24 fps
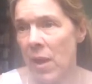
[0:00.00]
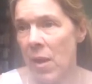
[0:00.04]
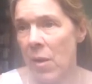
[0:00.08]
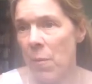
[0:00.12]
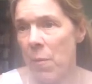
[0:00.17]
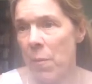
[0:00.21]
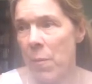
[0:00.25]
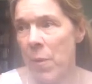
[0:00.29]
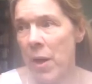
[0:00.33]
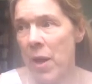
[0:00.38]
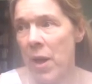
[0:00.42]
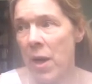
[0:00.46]

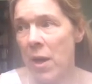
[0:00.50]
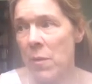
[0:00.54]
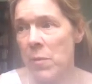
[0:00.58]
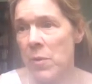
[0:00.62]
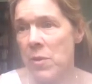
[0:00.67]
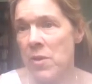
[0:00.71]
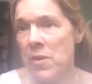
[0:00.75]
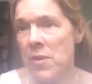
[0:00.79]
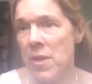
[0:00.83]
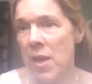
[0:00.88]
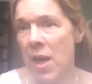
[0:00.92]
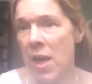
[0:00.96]
But I would
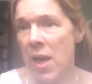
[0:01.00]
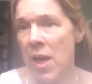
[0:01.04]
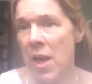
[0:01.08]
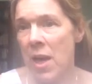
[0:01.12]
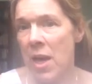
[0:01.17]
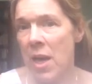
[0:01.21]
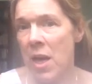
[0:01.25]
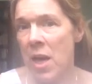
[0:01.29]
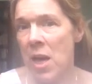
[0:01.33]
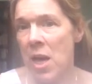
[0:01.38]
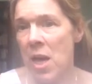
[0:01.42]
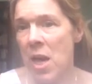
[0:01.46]

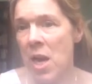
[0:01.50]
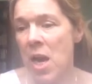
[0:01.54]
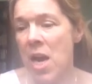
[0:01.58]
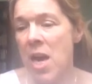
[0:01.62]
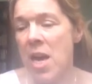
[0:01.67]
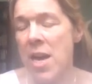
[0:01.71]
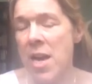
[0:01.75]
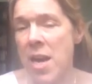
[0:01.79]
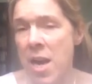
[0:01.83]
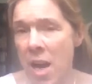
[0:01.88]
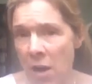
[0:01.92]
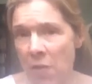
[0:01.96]
say
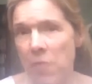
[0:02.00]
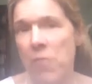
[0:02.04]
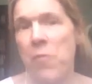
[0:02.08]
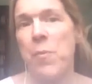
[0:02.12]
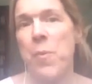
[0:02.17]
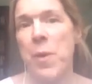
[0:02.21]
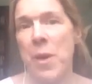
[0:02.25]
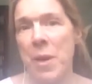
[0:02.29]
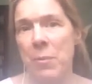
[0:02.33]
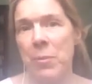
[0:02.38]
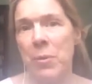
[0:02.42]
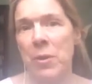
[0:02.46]
enough
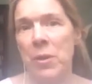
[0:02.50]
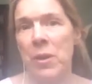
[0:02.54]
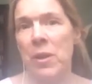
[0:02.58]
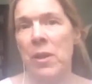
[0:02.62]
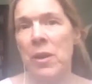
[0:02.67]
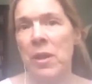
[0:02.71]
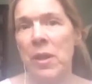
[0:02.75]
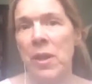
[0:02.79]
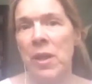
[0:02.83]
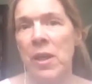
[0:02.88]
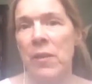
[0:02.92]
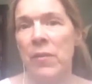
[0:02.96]
people
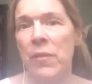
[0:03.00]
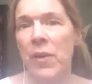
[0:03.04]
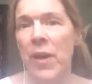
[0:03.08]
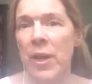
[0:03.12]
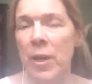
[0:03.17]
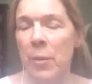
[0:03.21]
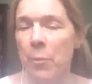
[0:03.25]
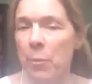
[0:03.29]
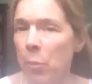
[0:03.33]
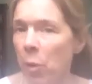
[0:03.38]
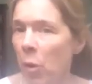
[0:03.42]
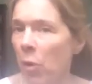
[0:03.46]
have had
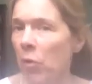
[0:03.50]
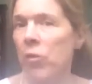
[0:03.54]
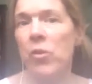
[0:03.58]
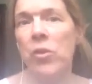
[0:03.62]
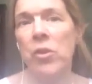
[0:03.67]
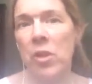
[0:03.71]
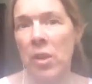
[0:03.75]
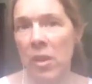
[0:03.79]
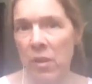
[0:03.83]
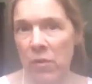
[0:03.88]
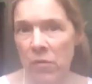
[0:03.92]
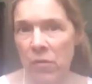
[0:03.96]
a
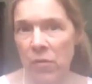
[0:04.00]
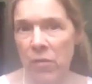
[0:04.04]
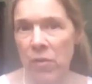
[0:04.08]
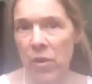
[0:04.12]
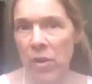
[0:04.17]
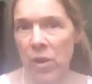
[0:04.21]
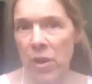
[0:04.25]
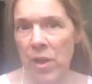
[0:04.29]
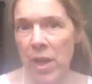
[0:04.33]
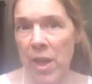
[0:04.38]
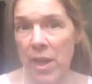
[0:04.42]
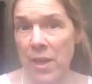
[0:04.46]
positive
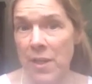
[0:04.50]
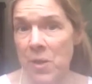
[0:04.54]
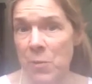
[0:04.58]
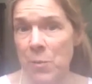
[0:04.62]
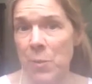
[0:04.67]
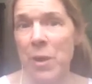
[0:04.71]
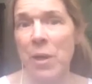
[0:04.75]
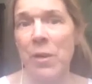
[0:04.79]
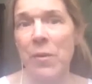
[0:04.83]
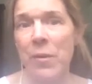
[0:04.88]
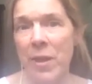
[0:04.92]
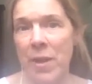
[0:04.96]

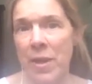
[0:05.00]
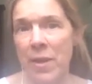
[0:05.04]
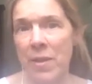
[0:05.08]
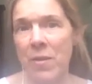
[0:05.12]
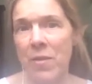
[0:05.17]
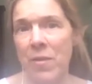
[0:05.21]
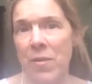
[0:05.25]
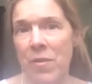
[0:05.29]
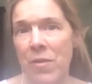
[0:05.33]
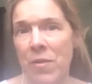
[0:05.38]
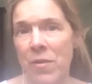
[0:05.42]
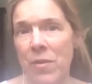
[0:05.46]

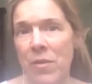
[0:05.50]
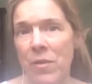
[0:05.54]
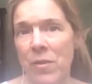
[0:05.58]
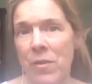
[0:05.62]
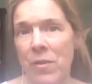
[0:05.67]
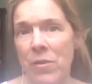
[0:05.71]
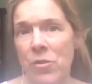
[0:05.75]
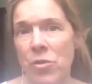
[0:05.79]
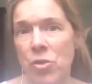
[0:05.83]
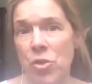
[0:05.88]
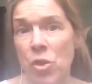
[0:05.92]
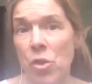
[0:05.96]
experience
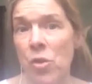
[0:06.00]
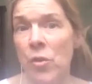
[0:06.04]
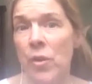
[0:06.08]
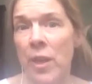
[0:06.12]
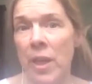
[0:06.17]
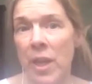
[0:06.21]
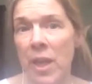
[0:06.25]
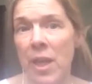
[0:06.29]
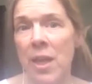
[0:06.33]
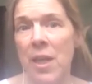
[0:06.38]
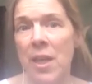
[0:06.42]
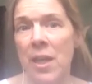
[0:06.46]

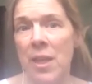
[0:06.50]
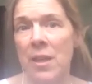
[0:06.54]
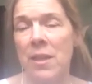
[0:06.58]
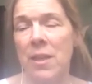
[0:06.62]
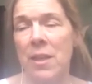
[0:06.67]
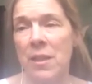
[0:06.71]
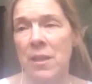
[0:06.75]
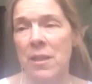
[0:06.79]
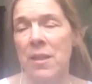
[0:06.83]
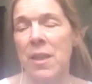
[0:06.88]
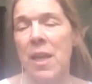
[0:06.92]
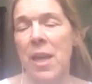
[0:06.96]
during it
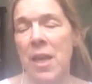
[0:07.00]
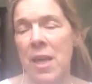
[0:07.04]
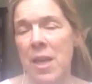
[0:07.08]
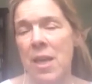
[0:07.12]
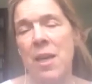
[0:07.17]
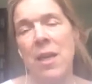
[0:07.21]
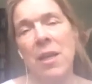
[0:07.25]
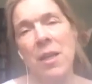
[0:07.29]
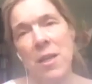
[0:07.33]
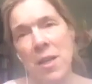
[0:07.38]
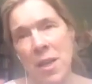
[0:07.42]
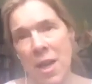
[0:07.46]
that they
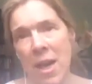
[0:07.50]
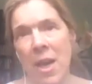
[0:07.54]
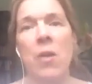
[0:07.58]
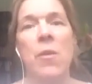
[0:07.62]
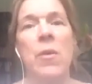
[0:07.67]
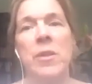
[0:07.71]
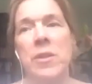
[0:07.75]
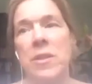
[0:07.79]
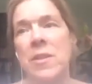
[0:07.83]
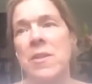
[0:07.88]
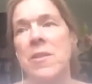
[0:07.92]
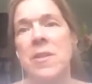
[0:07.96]
can now
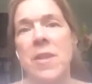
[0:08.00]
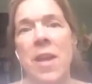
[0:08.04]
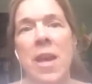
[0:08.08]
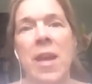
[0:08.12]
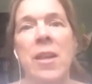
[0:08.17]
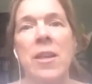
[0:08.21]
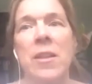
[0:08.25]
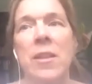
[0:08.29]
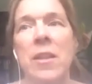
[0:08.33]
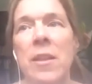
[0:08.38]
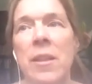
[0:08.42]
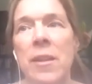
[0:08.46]

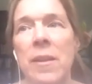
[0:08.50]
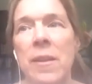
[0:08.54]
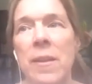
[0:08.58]
understand that